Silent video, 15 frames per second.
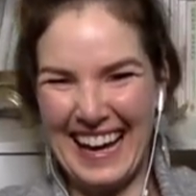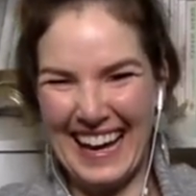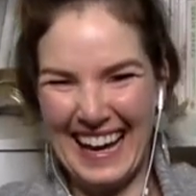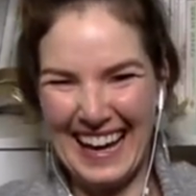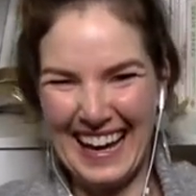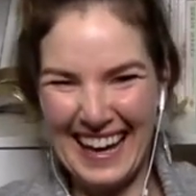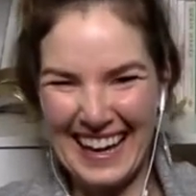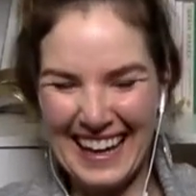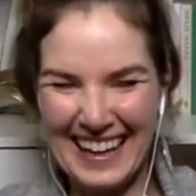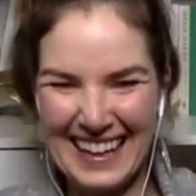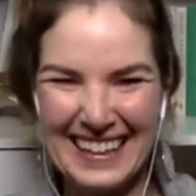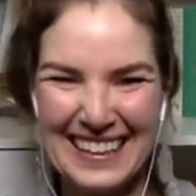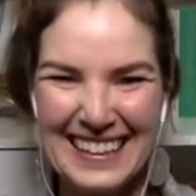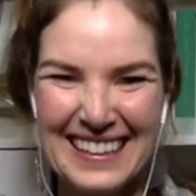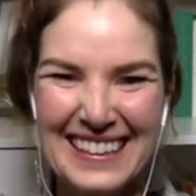
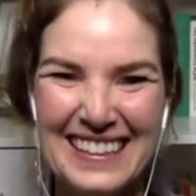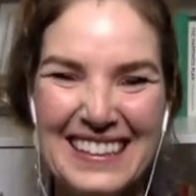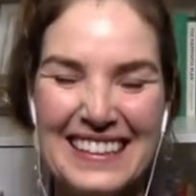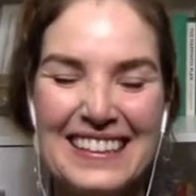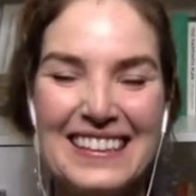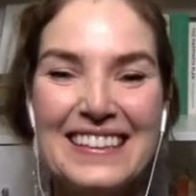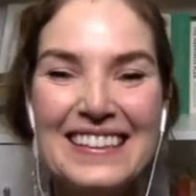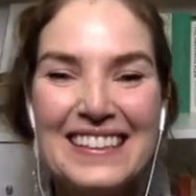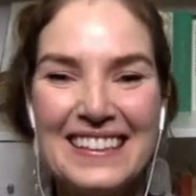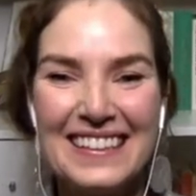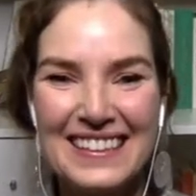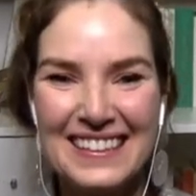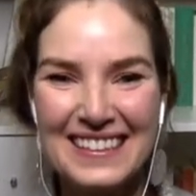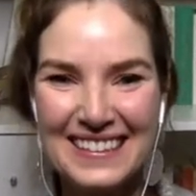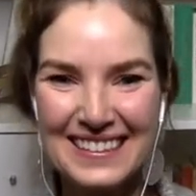
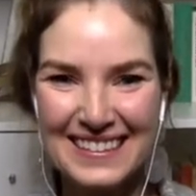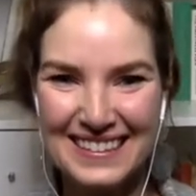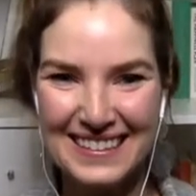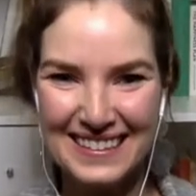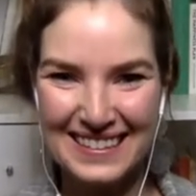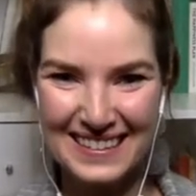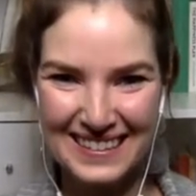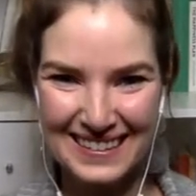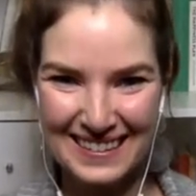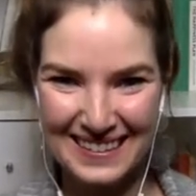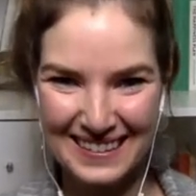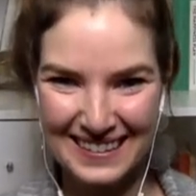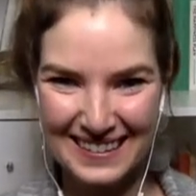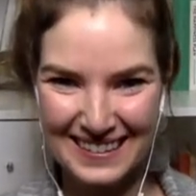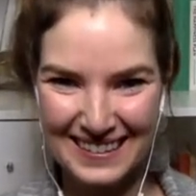
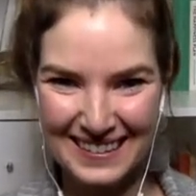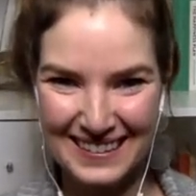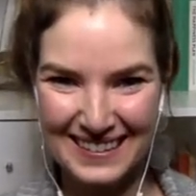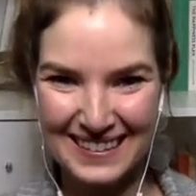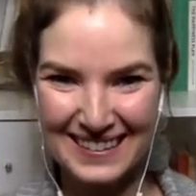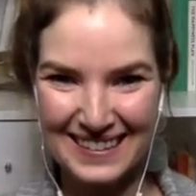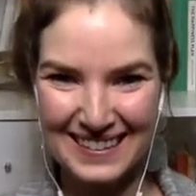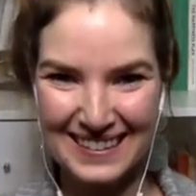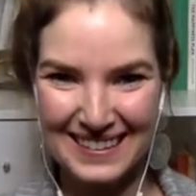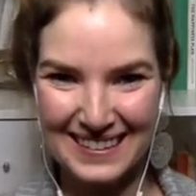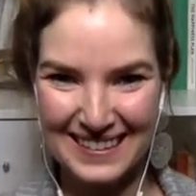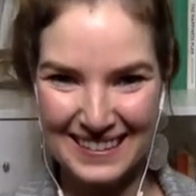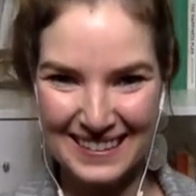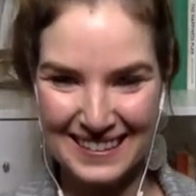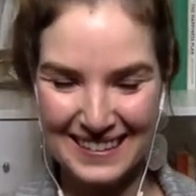
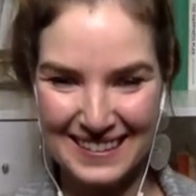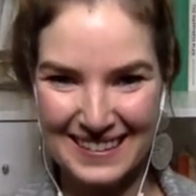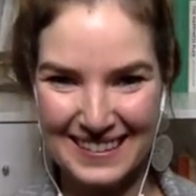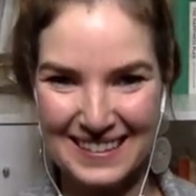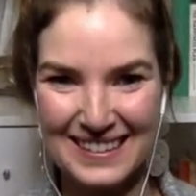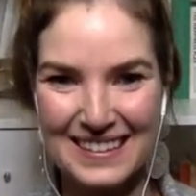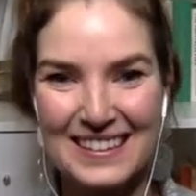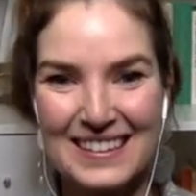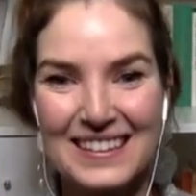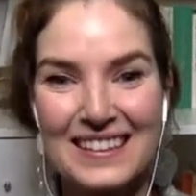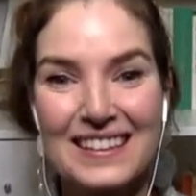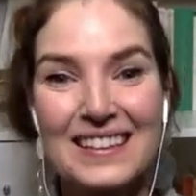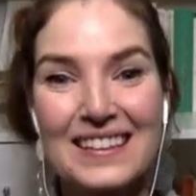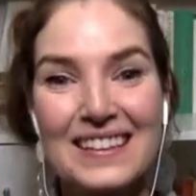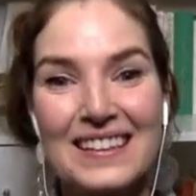
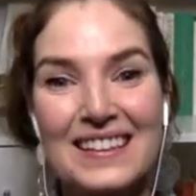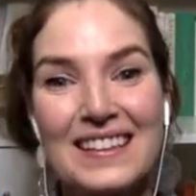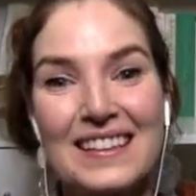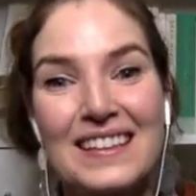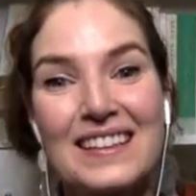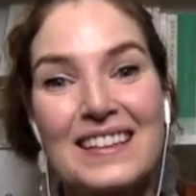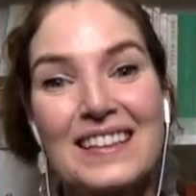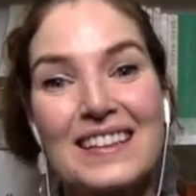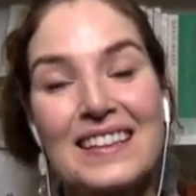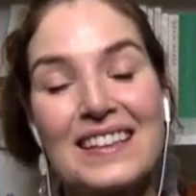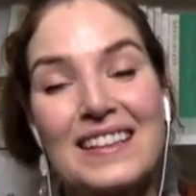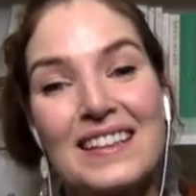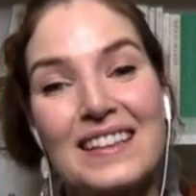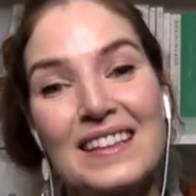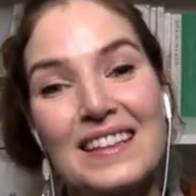
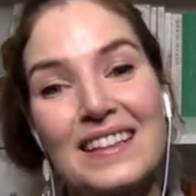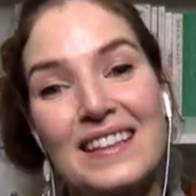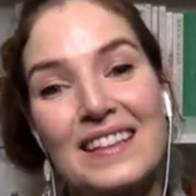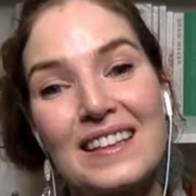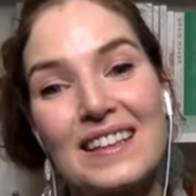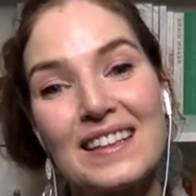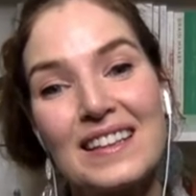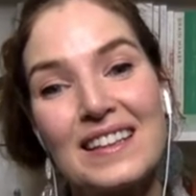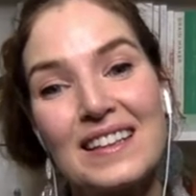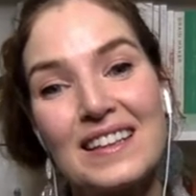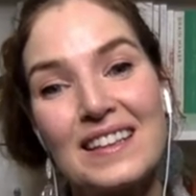The person shown says nothing.